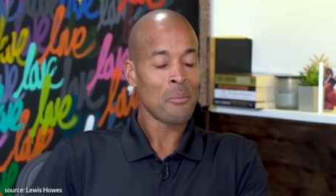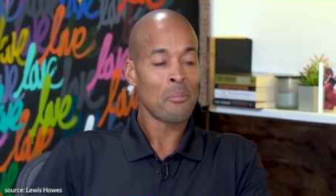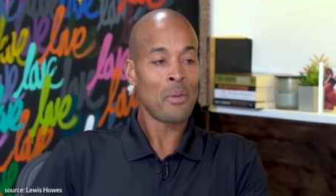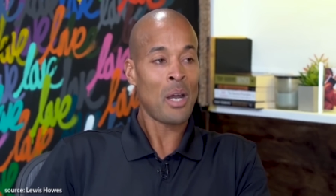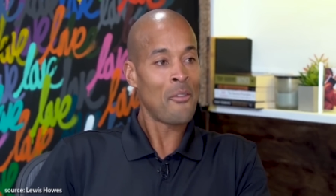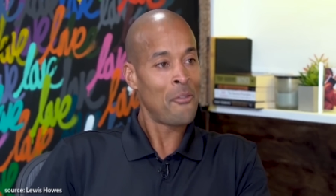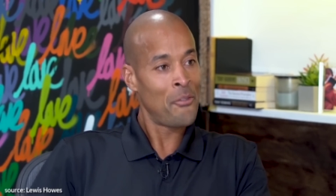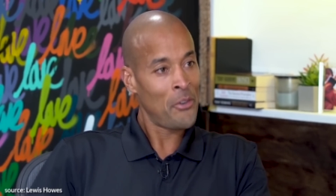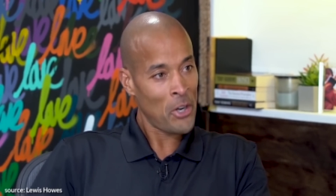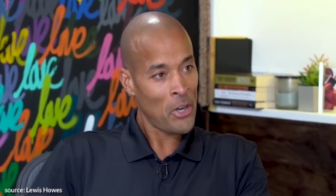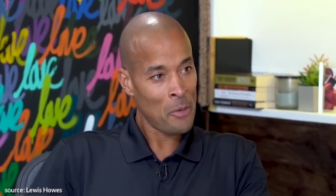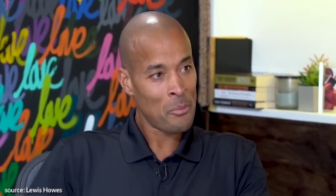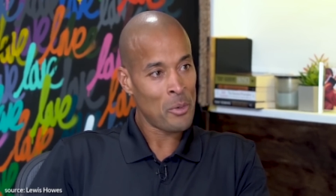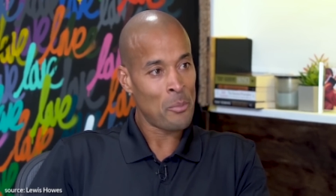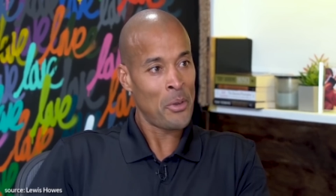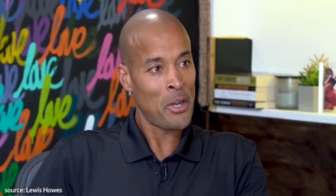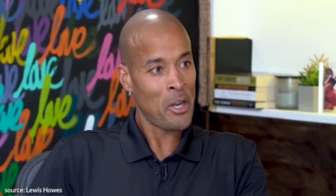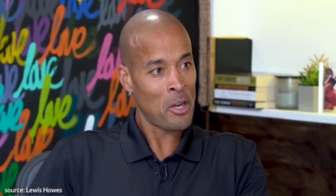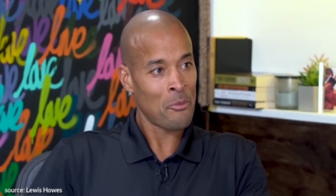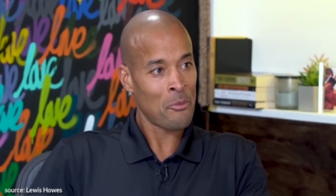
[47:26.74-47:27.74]
But I'm very
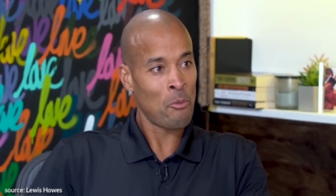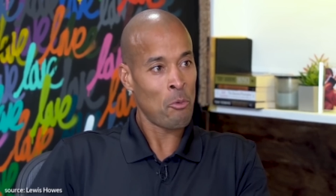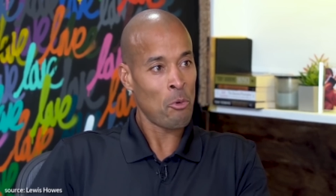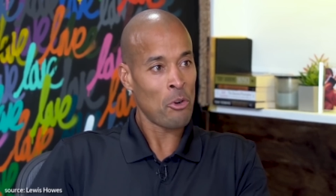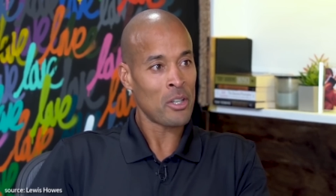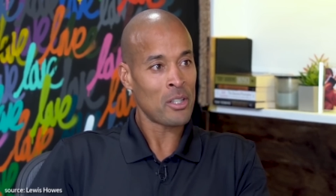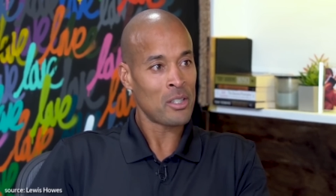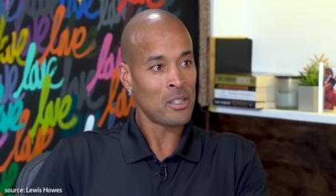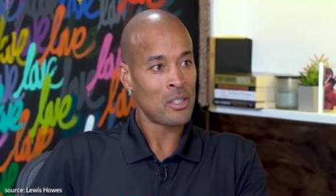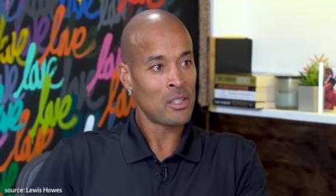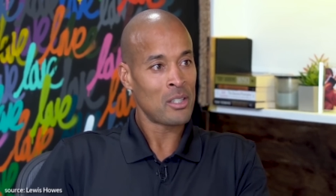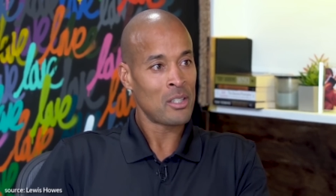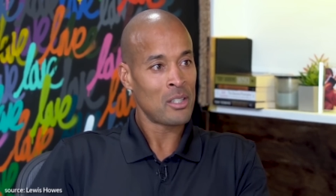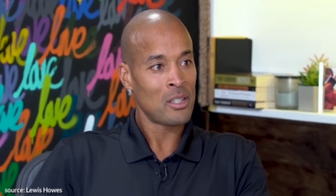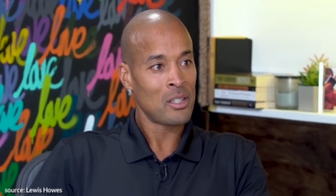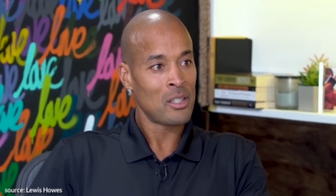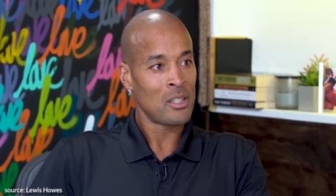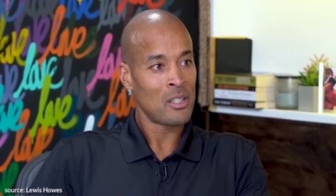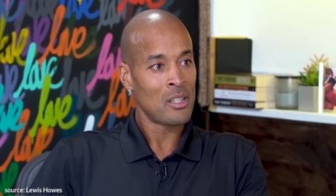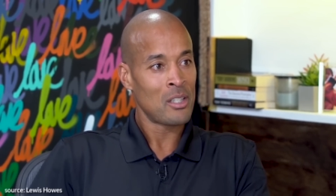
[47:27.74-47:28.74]
prepared for it.
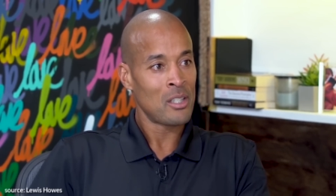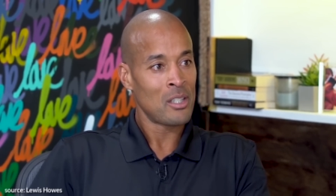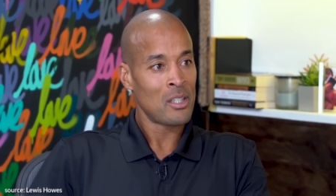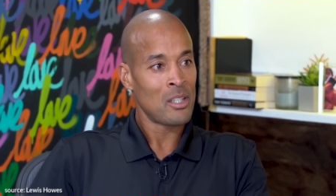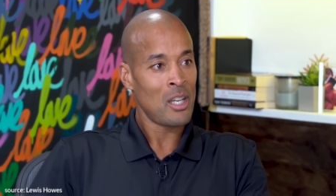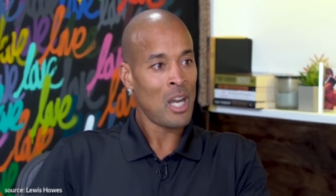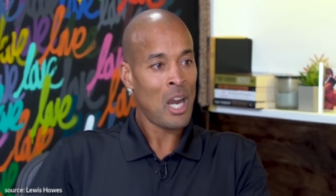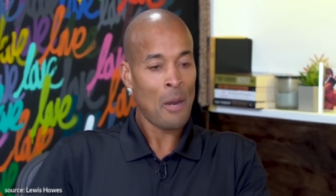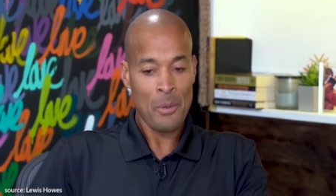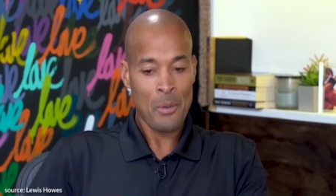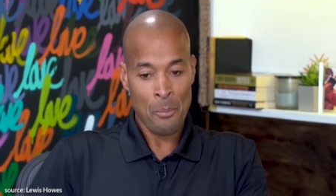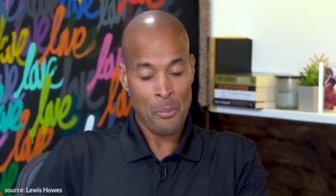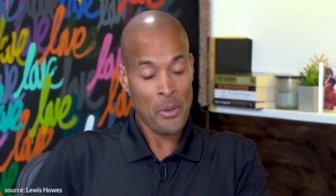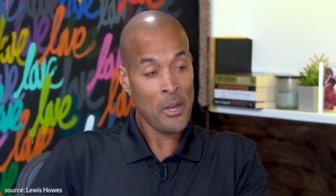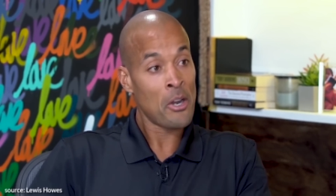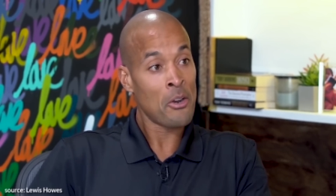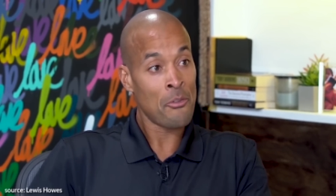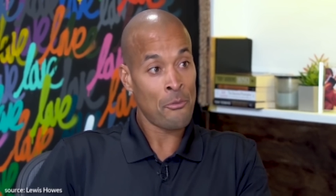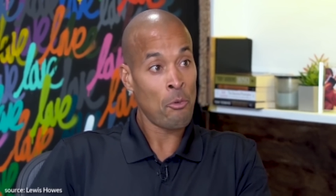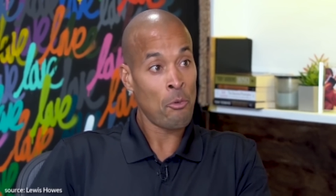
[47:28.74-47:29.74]
Yeah, you are. I'm
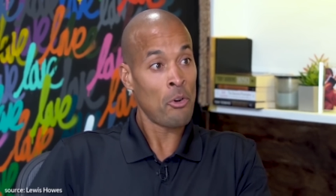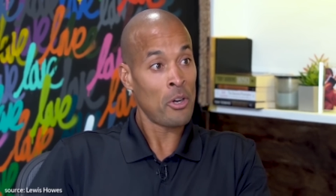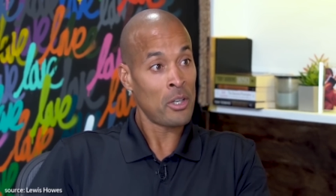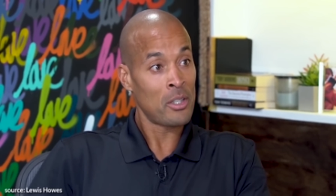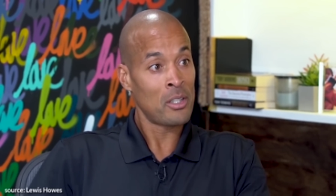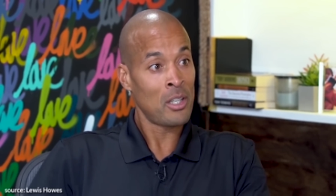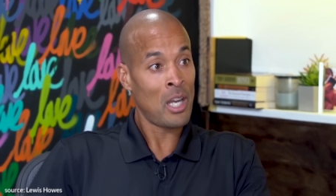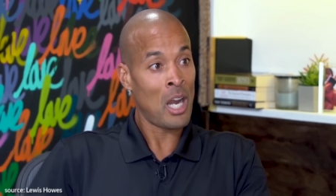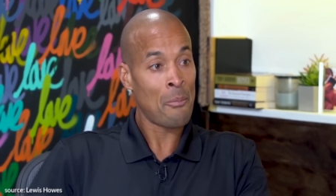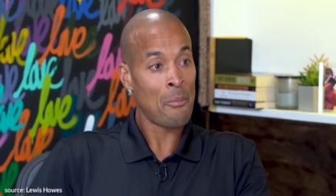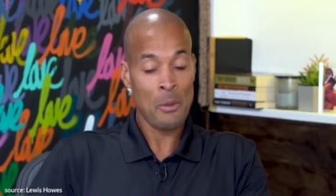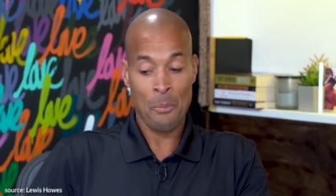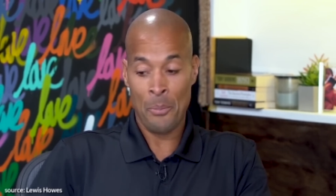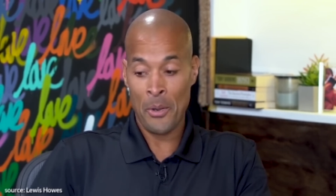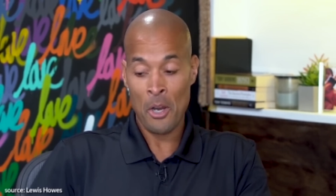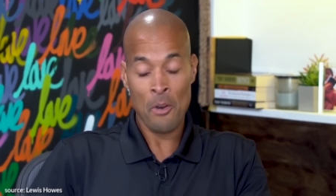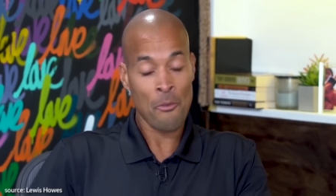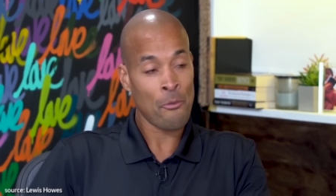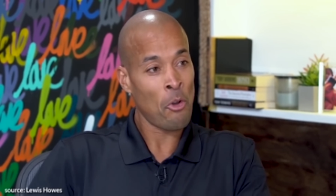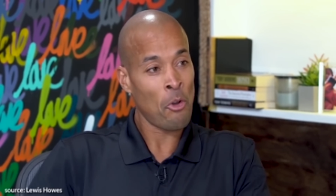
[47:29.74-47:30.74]
prepared for it. I'm
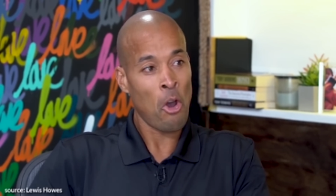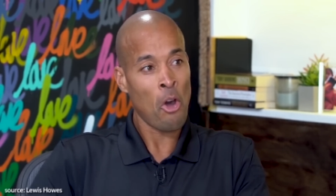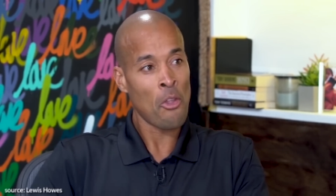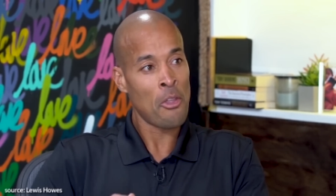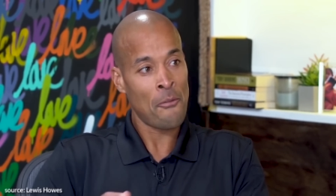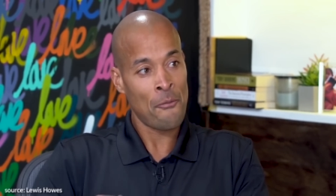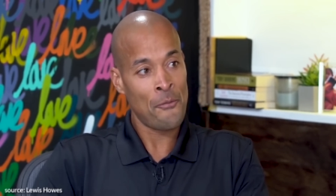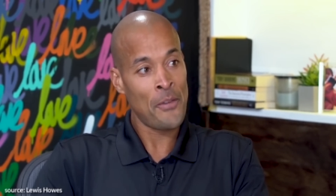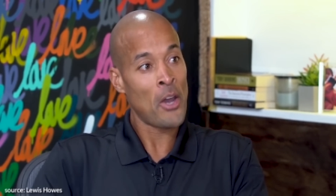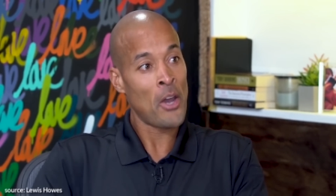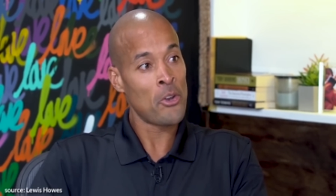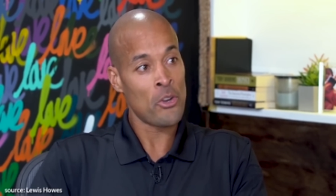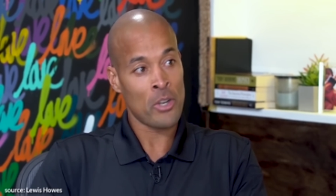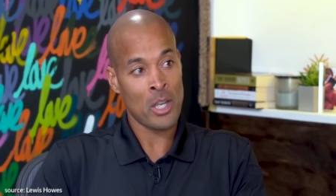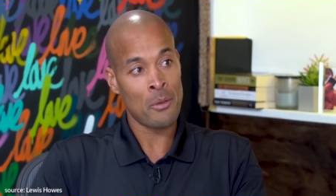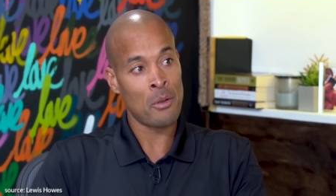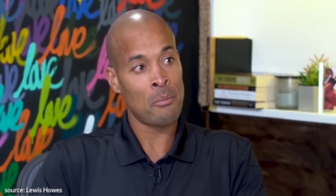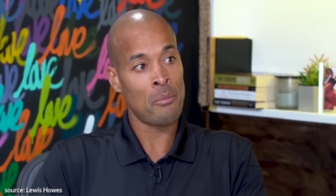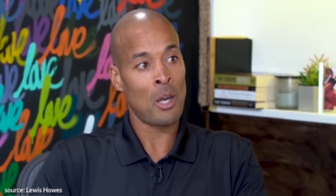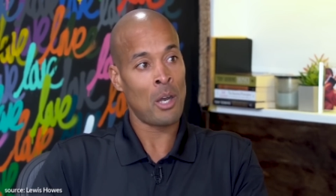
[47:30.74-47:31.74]
prepared for all the failure
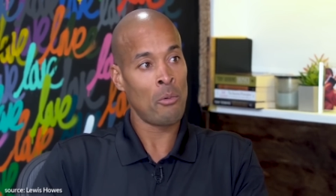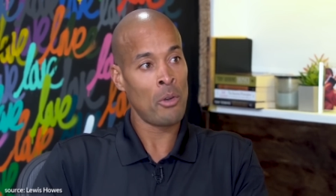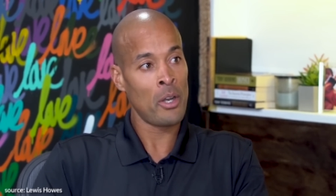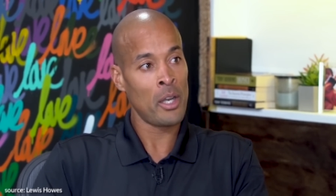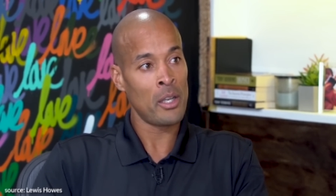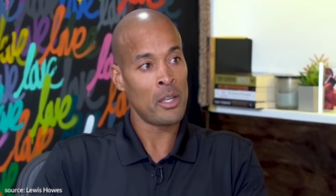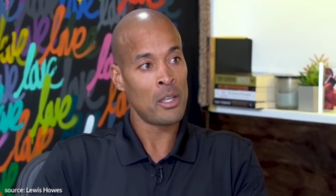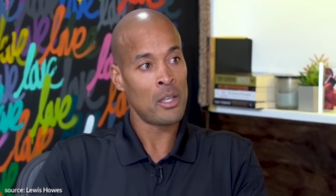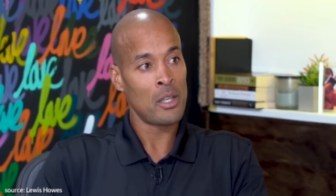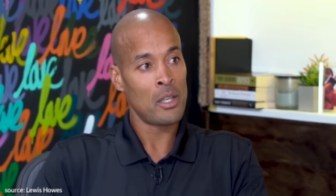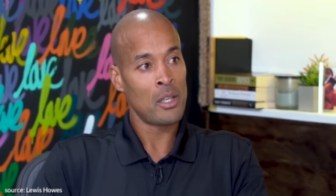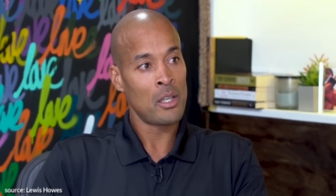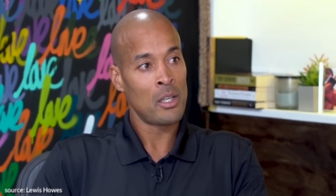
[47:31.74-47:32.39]
coming my way.